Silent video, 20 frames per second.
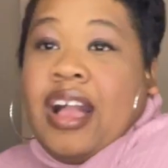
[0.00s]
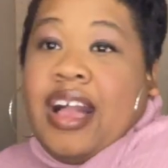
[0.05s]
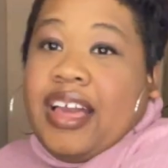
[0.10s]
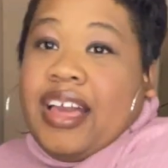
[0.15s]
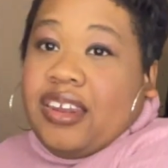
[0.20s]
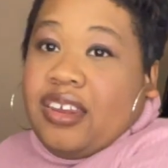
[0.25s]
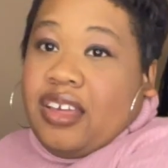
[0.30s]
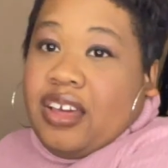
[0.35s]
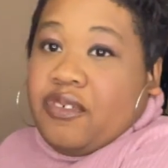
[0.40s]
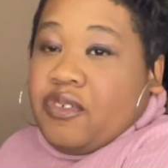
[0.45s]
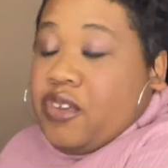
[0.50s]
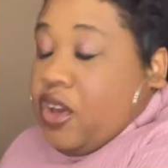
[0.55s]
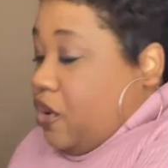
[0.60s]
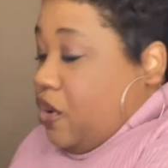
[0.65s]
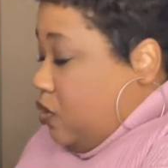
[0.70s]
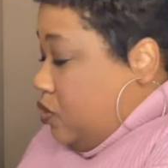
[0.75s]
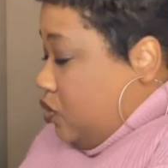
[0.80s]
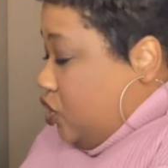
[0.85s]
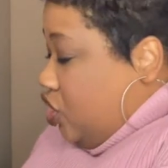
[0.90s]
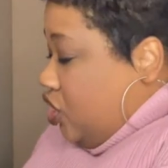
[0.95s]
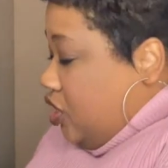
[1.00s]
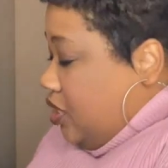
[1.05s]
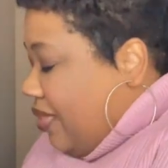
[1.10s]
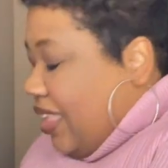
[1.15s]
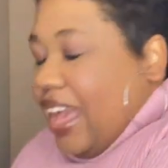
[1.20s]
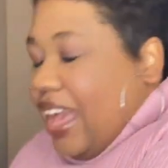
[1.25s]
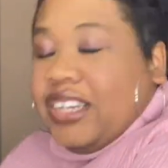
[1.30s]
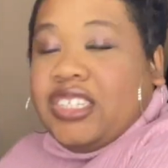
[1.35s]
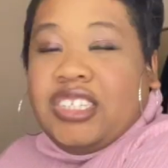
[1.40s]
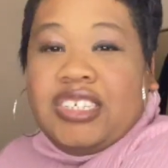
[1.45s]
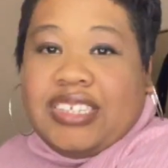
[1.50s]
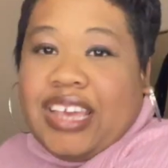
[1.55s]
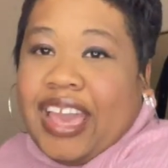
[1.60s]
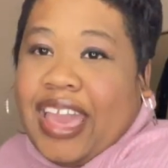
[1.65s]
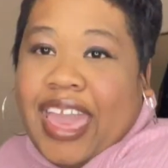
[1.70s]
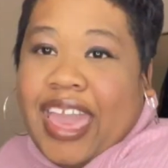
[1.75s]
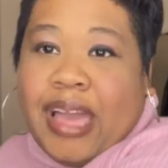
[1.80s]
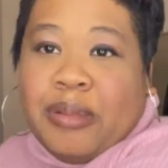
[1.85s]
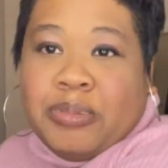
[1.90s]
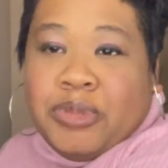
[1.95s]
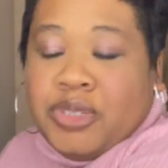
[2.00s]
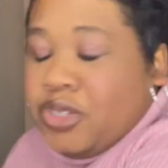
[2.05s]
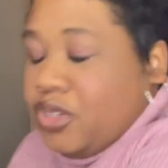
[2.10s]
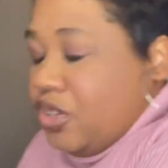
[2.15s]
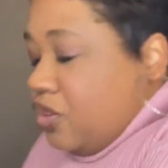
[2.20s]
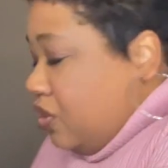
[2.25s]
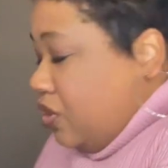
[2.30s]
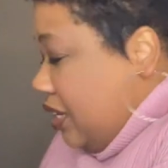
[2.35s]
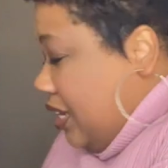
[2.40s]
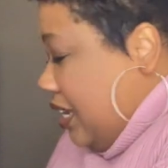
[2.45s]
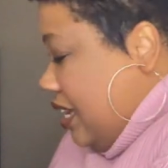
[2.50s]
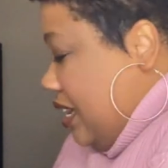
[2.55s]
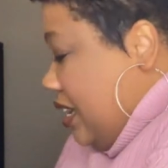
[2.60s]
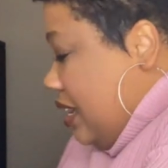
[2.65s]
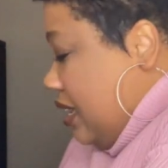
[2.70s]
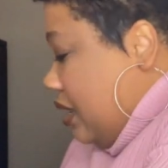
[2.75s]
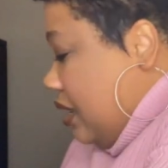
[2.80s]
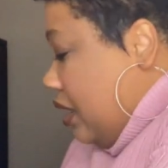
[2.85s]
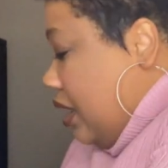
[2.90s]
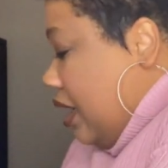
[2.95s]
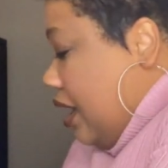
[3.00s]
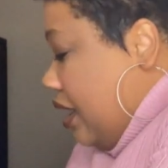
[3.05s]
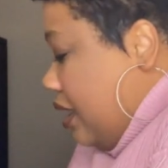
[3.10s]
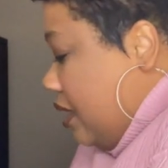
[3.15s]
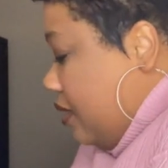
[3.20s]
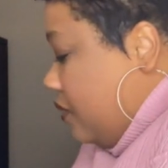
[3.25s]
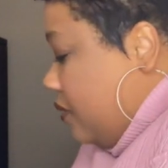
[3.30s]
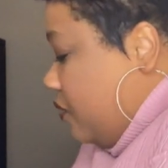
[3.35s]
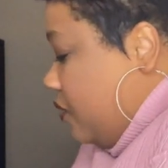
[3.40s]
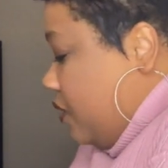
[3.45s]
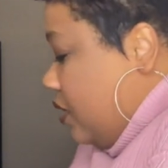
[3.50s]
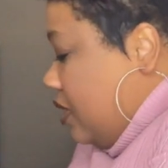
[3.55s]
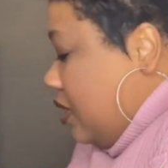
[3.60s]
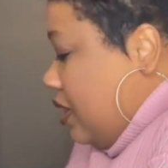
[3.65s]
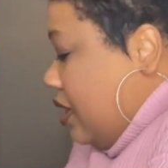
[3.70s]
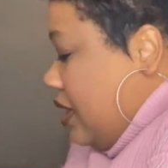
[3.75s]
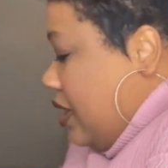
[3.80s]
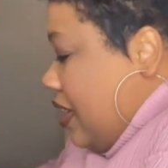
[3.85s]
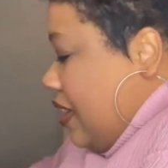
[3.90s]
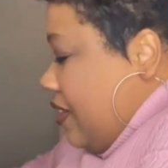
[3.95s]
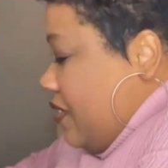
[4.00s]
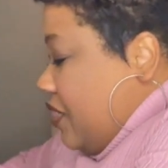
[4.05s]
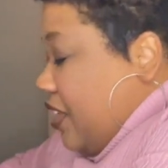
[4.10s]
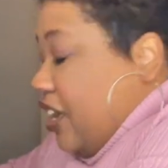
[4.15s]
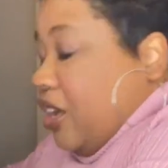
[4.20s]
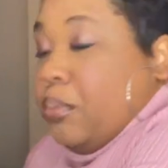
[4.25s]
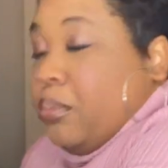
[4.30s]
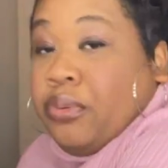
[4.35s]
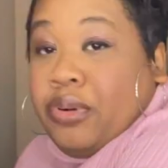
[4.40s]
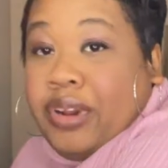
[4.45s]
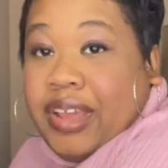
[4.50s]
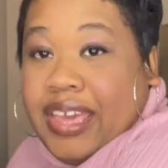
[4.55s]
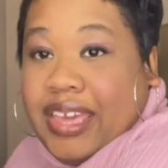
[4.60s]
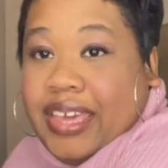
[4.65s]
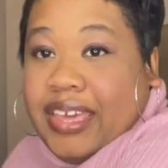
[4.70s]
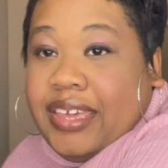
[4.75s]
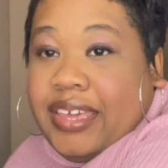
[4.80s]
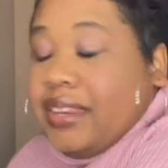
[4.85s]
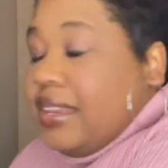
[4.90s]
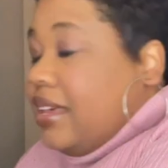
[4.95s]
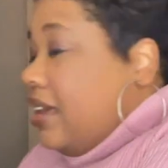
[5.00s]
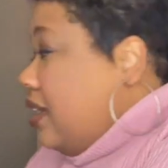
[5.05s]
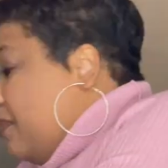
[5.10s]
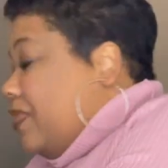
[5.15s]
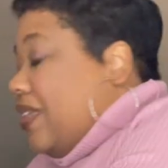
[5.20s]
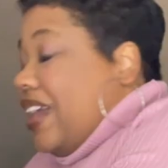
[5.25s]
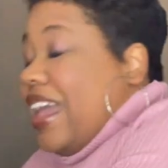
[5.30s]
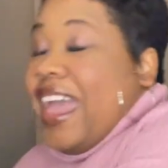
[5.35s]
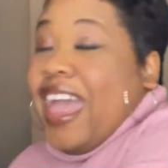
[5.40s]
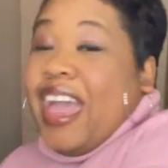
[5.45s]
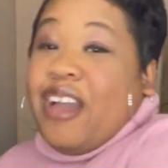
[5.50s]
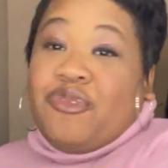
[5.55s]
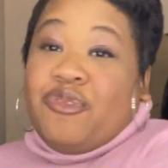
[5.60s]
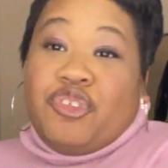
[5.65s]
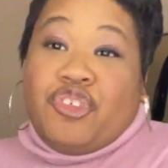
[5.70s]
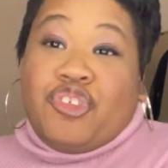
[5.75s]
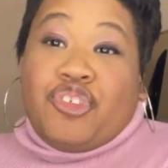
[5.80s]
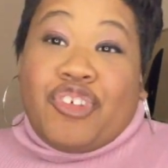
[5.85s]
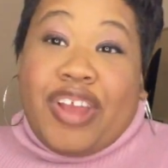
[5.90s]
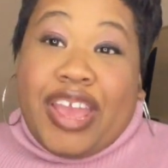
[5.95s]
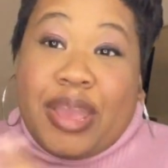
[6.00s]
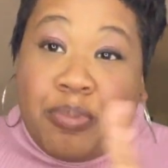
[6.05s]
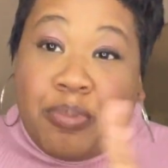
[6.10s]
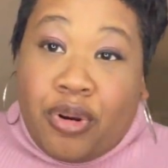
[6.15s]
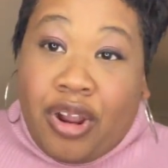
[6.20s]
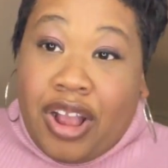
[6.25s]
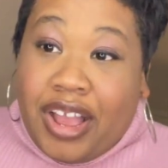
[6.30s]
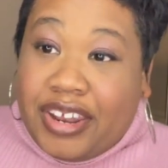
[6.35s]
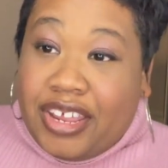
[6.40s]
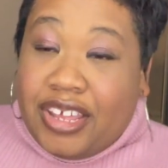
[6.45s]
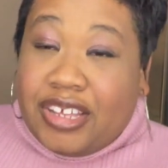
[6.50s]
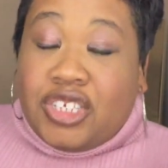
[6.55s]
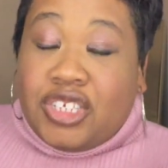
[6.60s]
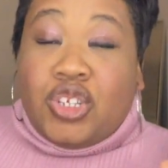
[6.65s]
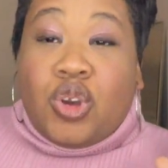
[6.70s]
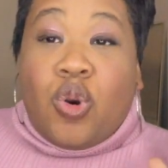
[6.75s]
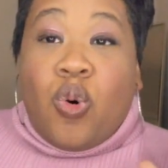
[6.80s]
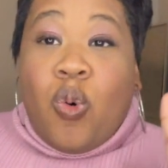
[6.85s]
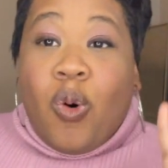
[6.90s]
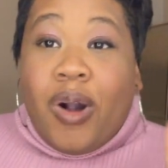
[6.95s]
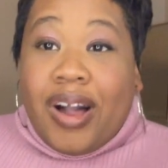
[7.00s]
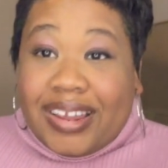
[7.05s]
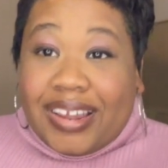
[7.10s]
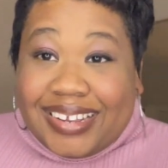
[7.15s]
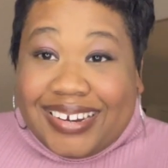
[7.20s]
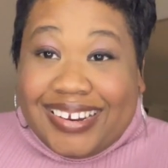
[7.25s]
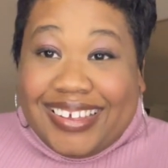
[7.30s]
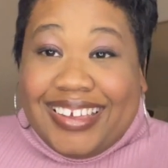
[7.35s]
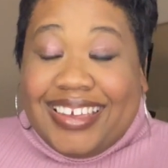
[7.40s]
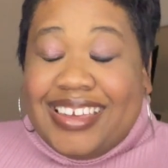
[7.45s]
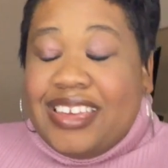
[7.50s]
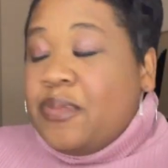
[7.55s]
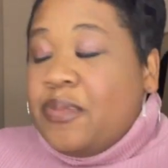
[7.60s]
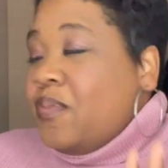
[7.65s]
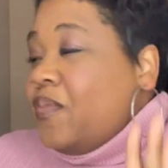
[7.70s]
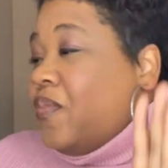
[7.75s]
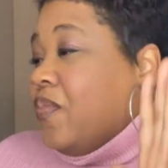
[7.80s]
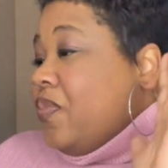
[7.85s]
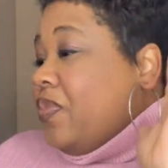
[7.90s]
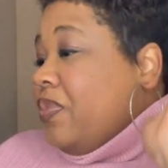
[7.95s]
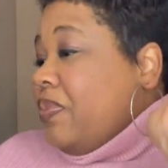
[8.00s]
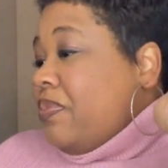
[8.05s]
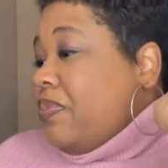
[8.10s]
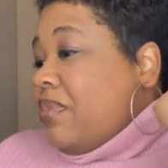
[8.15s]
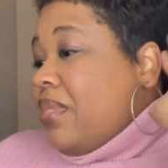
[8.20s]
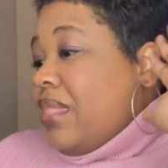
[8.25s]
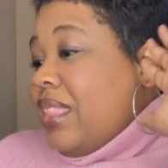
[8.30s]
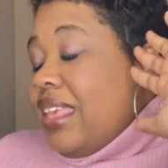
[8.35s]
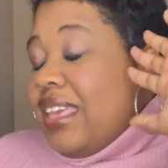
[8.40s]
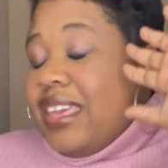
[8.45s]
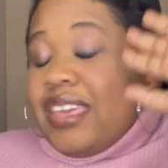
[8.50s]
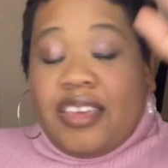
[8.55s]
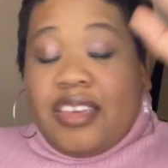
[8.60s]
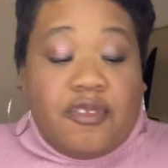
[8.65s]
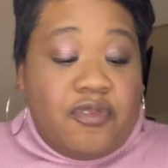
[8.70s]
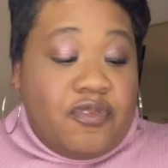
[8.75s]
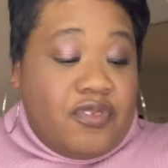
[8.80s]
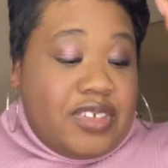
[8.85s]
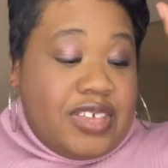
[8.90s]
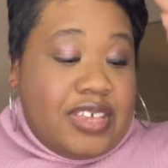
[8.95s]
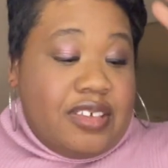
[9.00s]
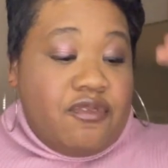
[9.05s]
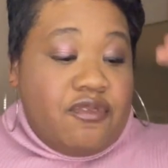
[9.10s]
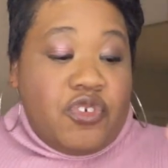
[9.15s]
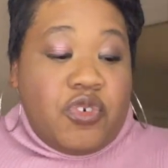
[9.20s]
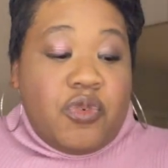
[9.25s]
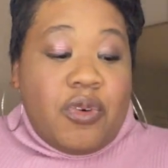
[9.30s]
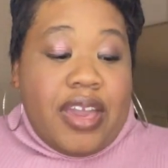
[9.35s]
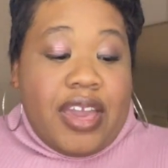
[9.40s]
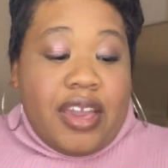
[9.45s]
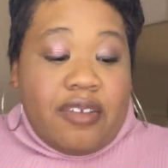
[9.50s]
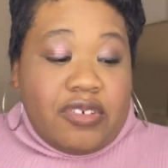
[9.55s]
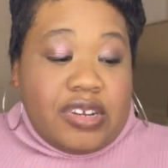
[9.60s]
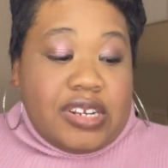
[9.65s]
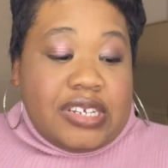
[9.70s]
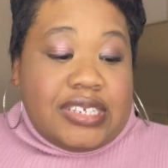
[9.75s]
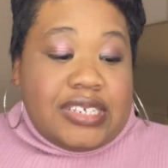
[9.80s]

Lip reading: I love Coach. I absolutely love their brand. They have great products, the quality. If you ever